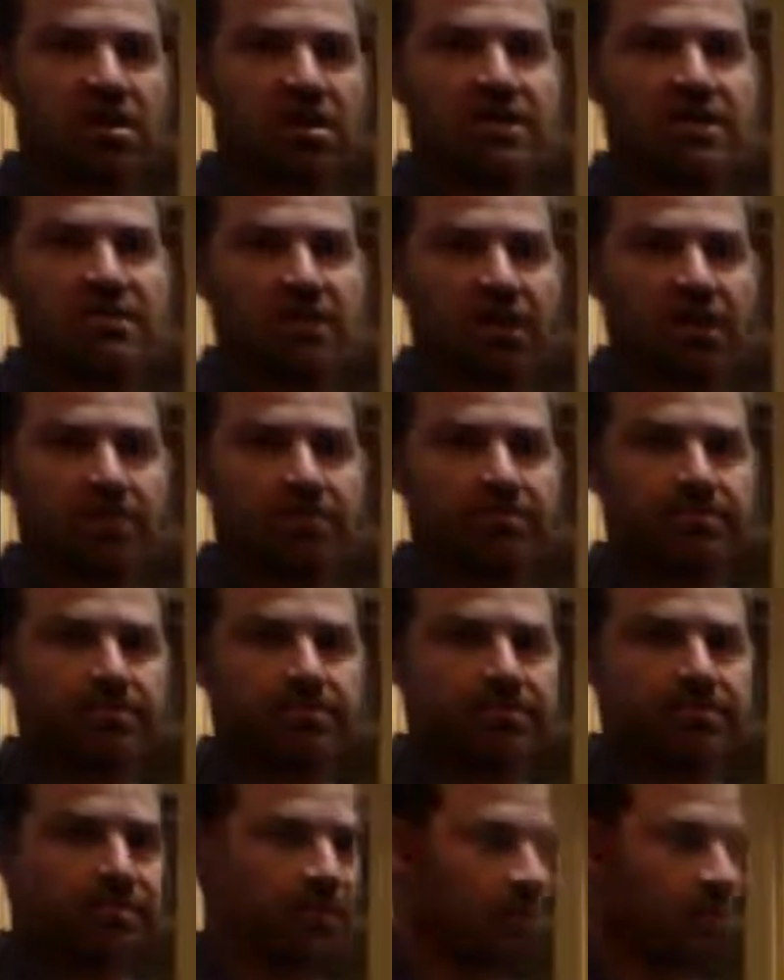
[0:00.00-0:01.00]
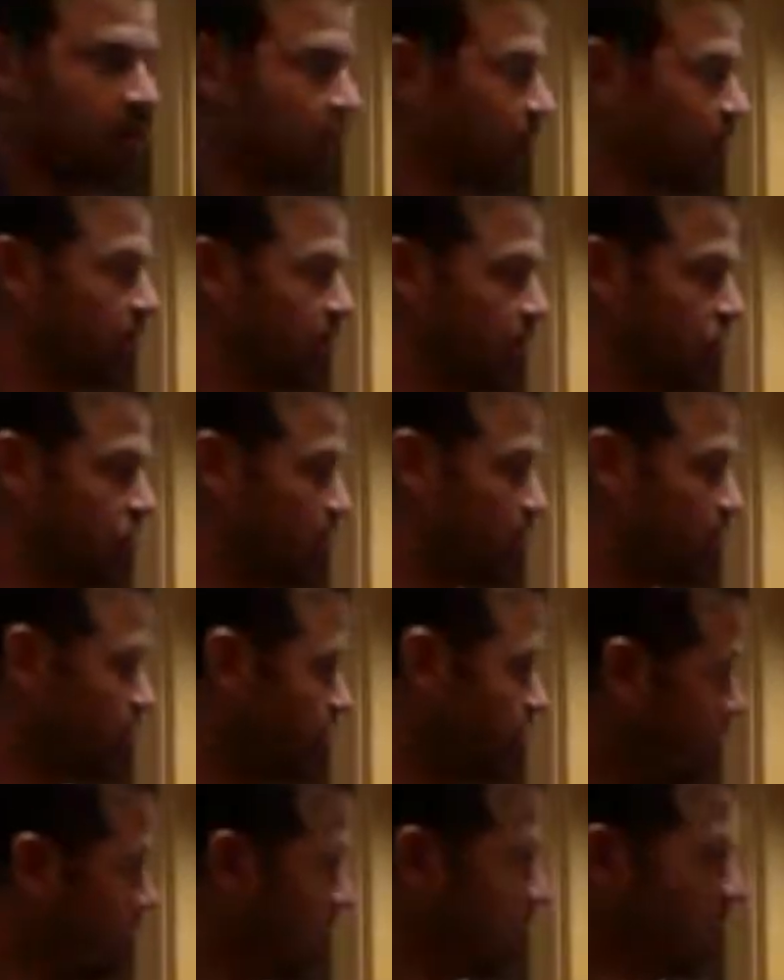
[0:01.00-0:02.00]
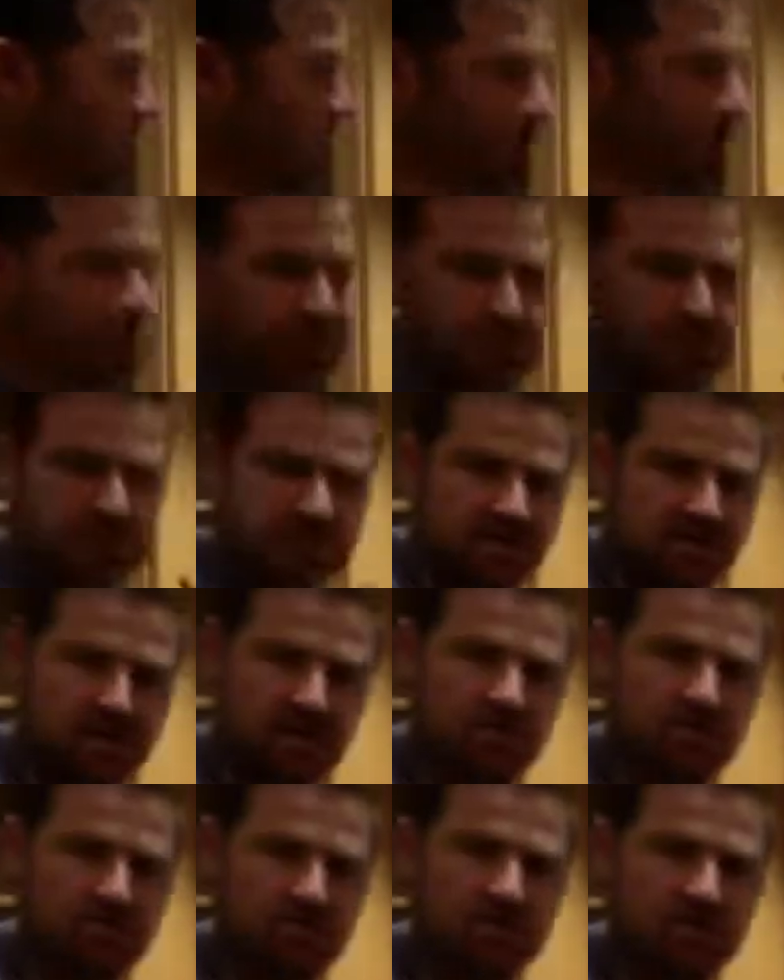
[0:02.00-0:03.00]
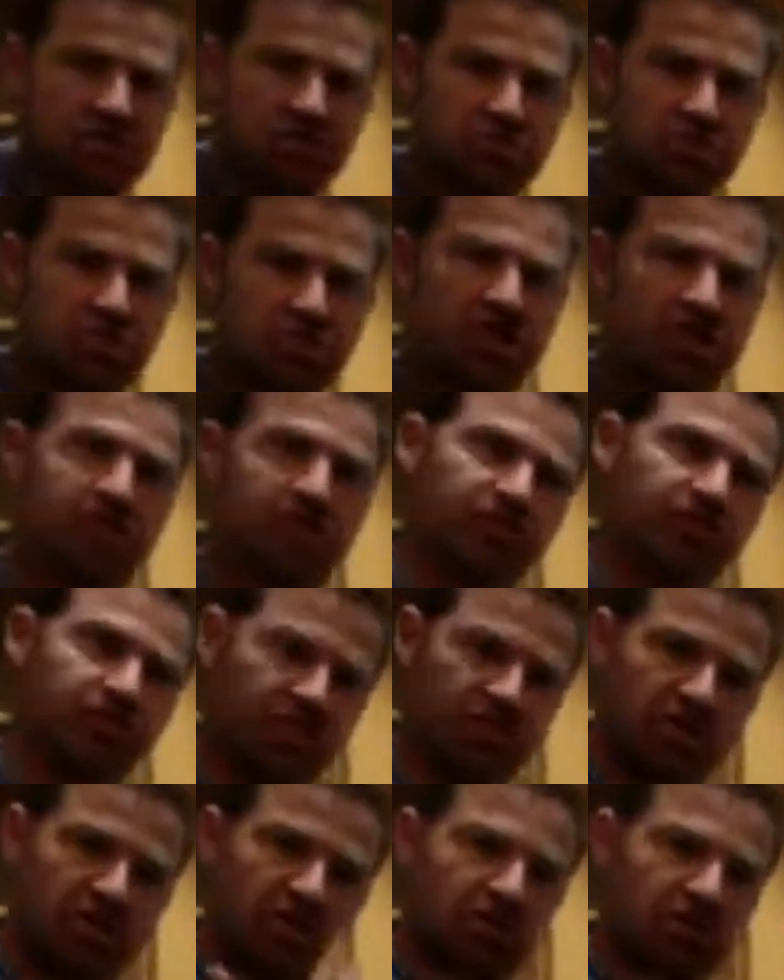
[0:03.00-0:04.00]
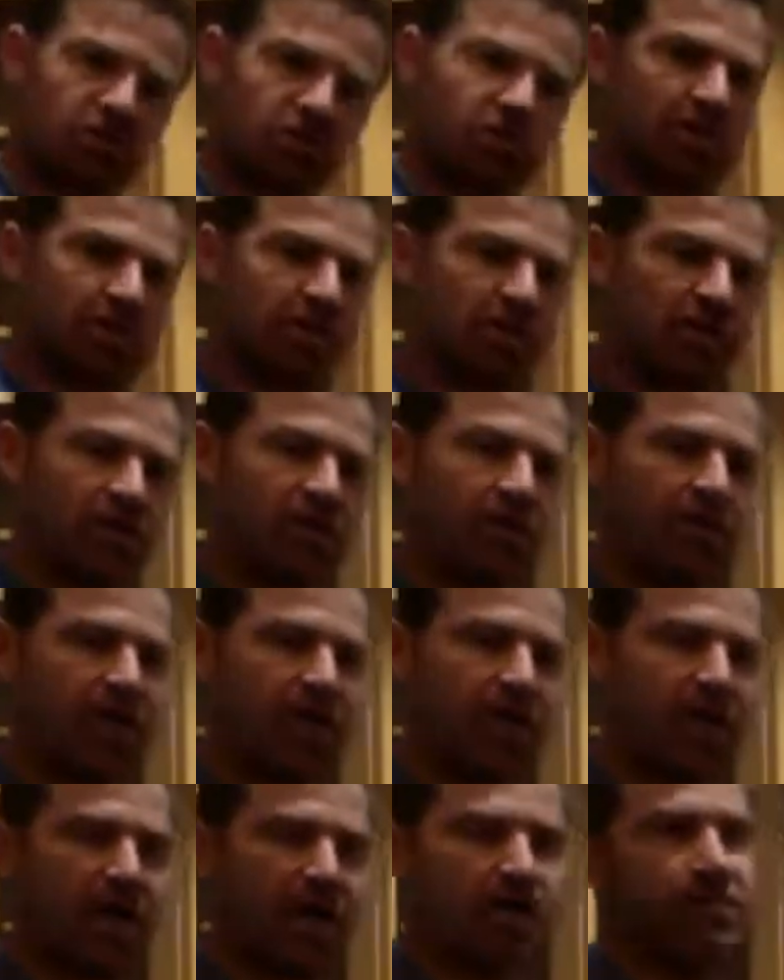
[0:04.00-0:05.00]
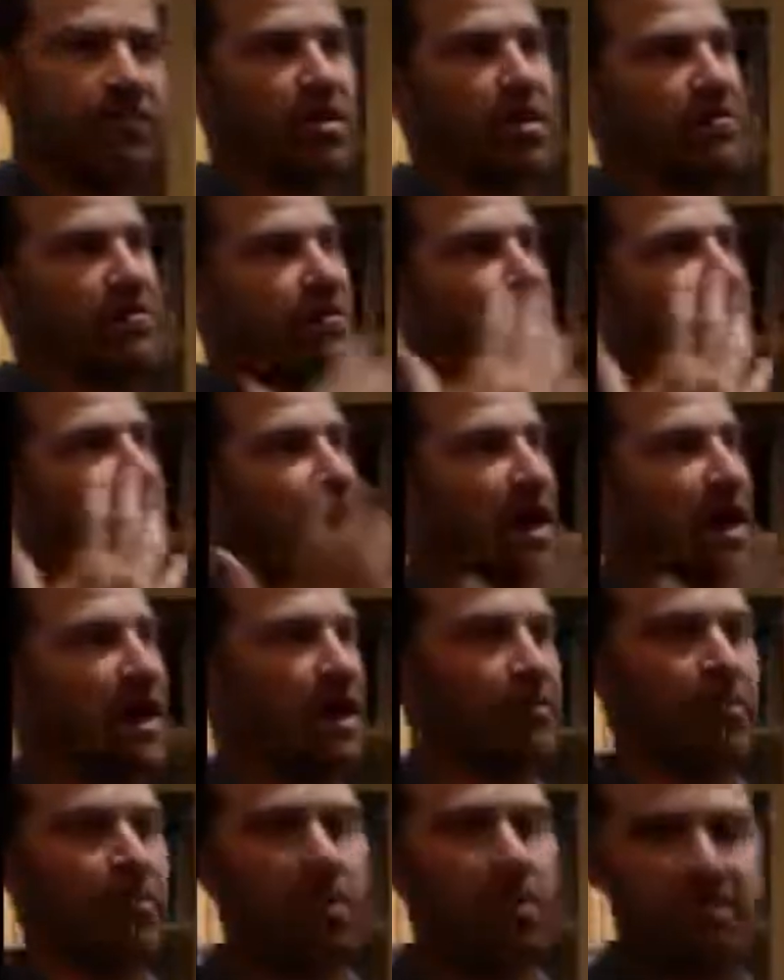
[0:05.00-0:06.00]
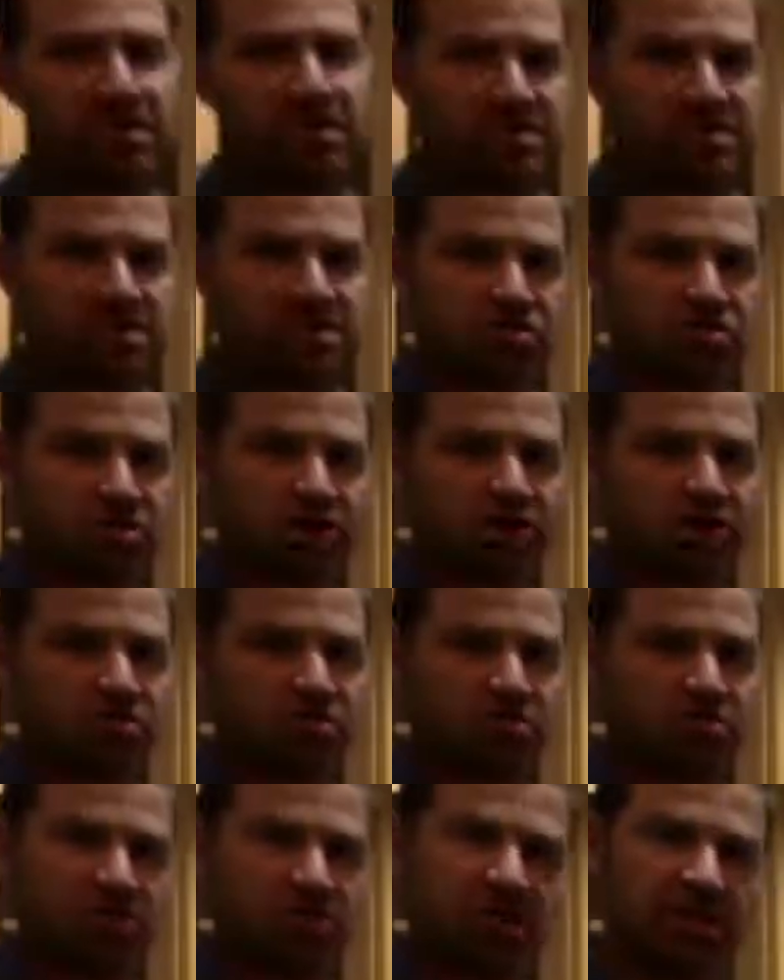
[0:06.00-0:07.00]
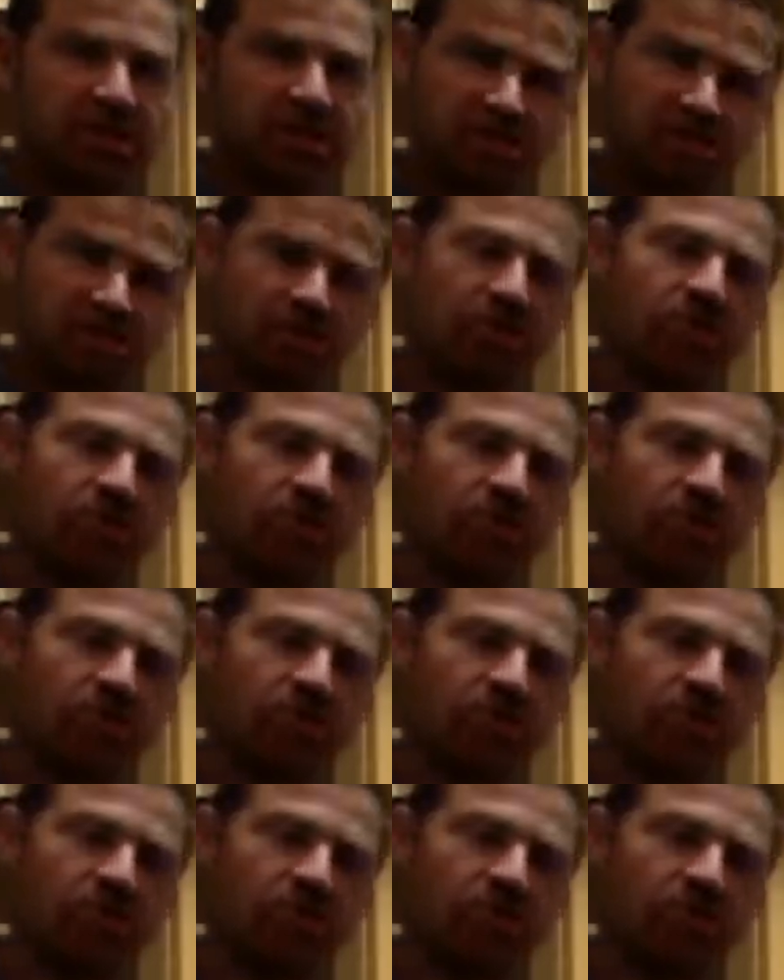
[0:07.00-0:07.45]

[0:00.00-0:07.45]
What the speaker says: line there. So hope this is sort of, you have a couple of aha moments as you're looking at this.